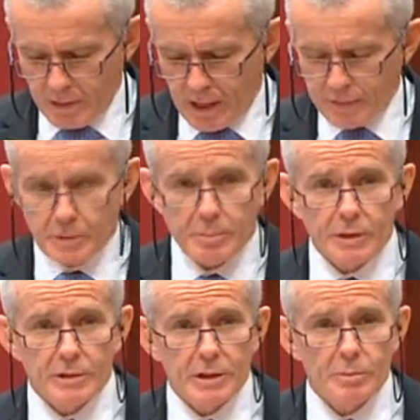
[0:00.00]
after
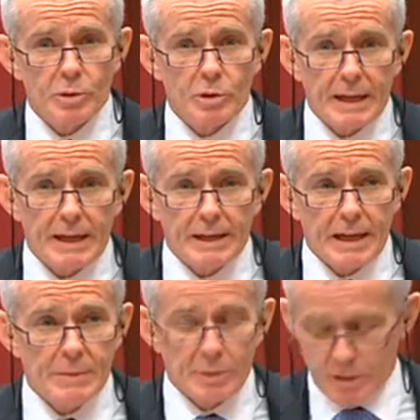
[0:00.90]
both Liberal and
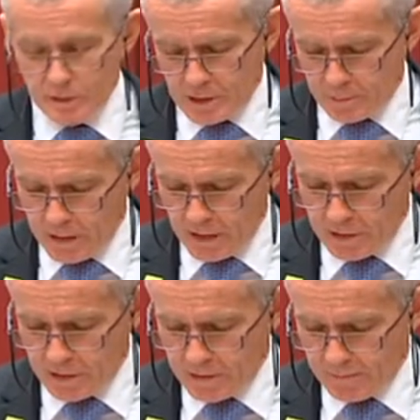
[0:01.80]
Labor
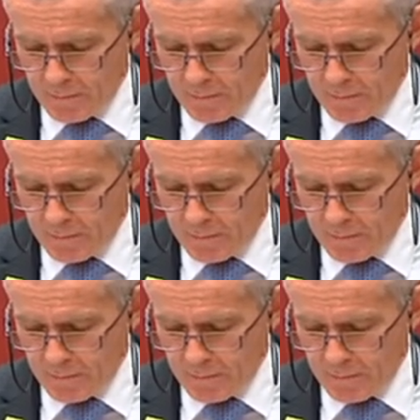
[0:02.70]
speakers,